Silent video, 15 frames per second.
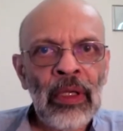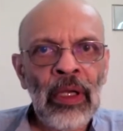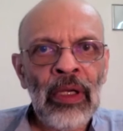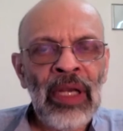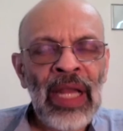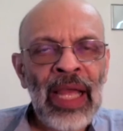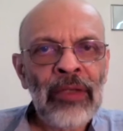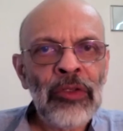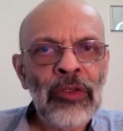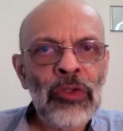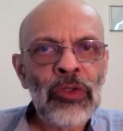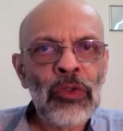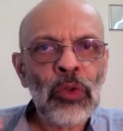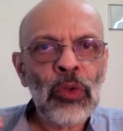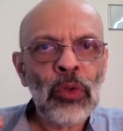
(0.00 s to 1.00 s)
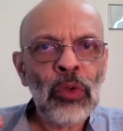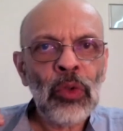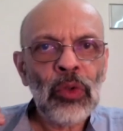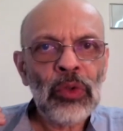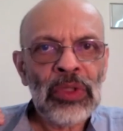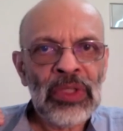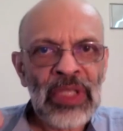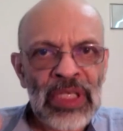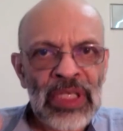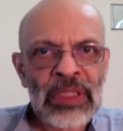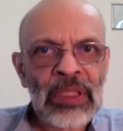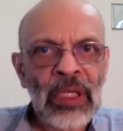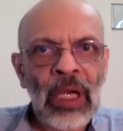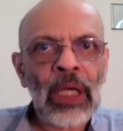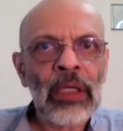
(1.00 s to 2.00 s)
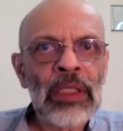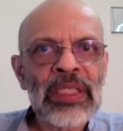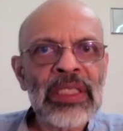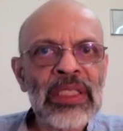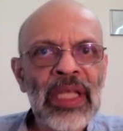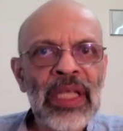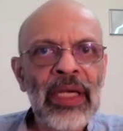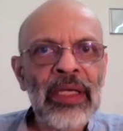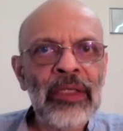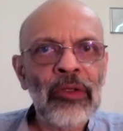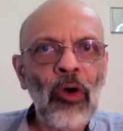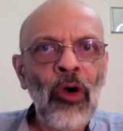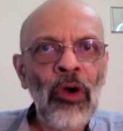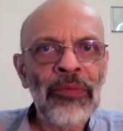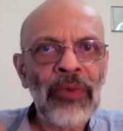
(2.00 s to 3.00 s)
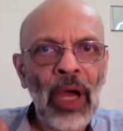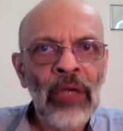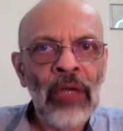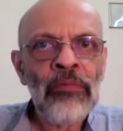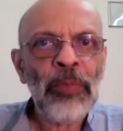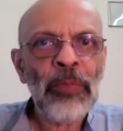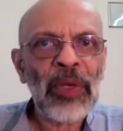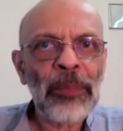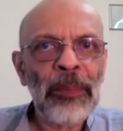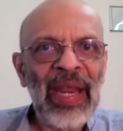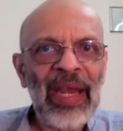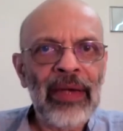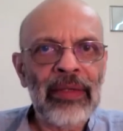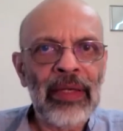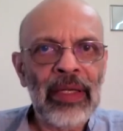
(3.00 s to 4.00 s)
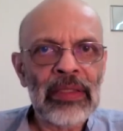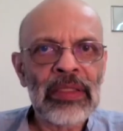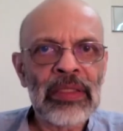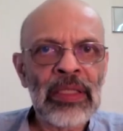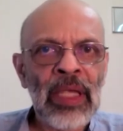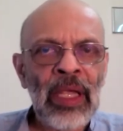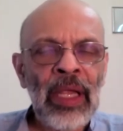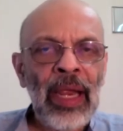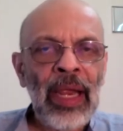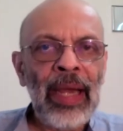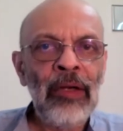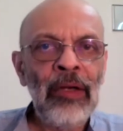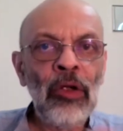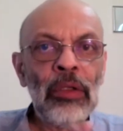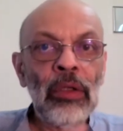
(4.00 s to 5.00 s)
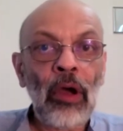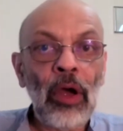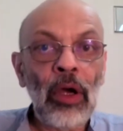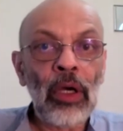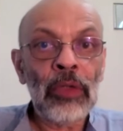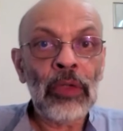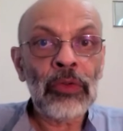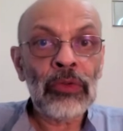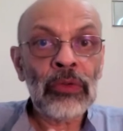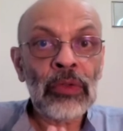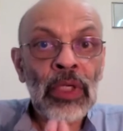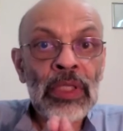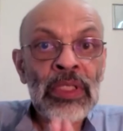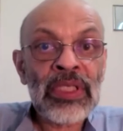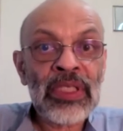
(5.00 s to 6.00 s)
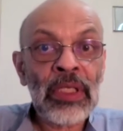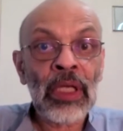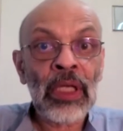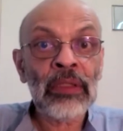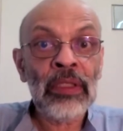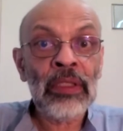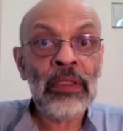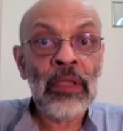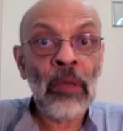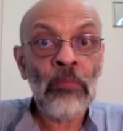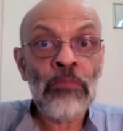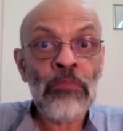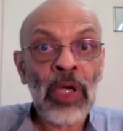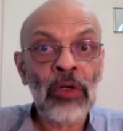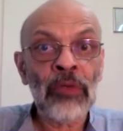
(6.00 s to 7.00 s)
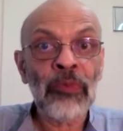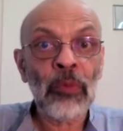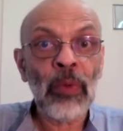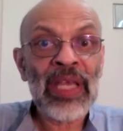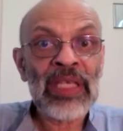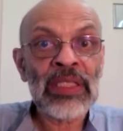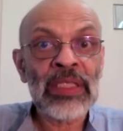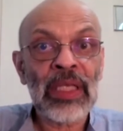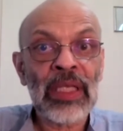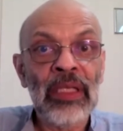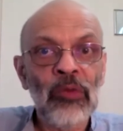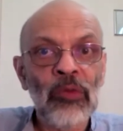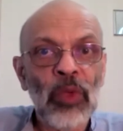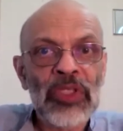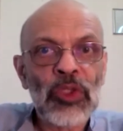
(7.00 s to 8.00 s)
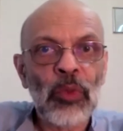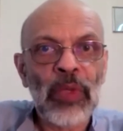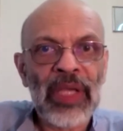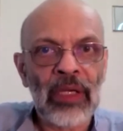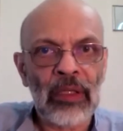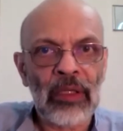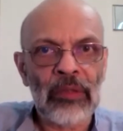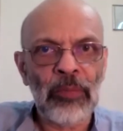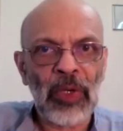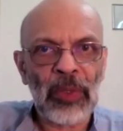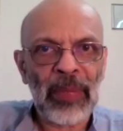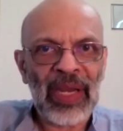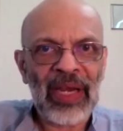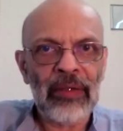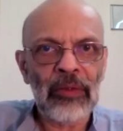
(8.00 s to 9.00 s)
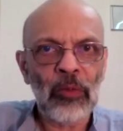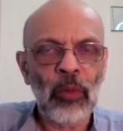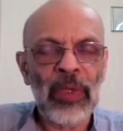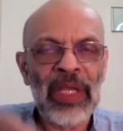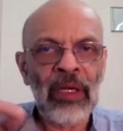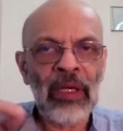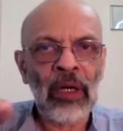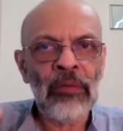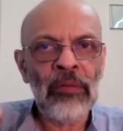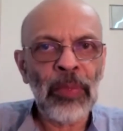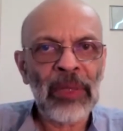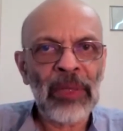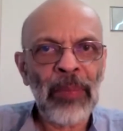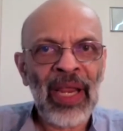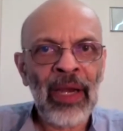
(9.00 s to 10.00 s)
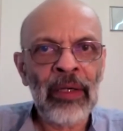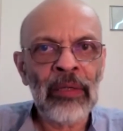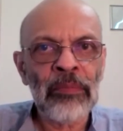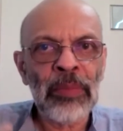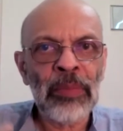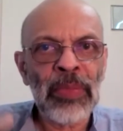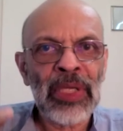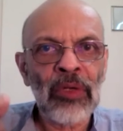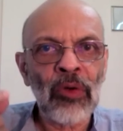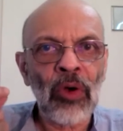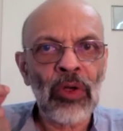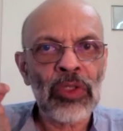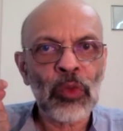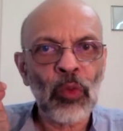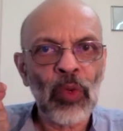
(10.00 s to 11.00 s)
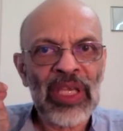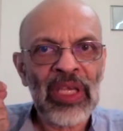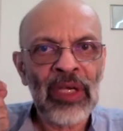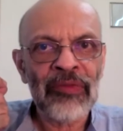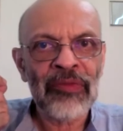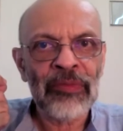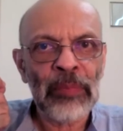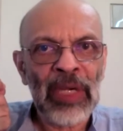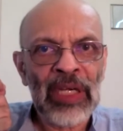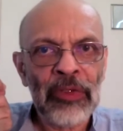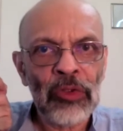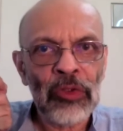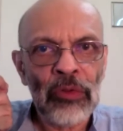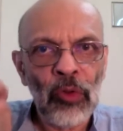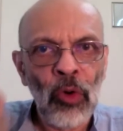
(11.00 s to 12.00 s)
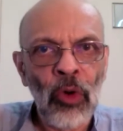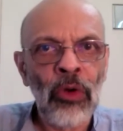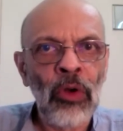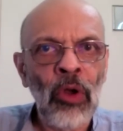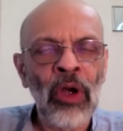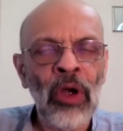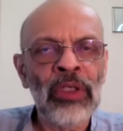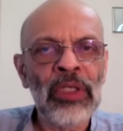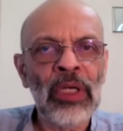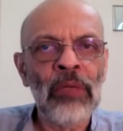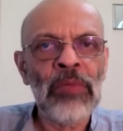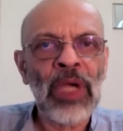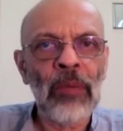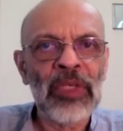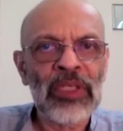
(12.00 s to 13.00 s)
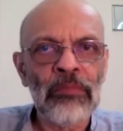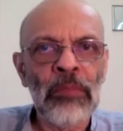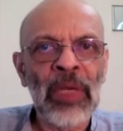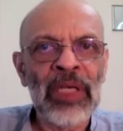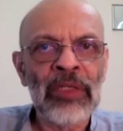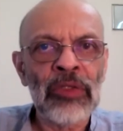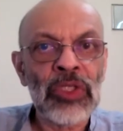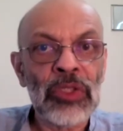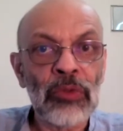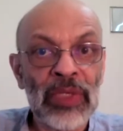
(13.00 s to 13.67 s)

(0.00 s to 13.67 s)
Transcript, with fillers: led to this current state of unpreparedness. And uh, consider the number of ways in which we are unprepared. We are unprepared because we have built no long-term commitments to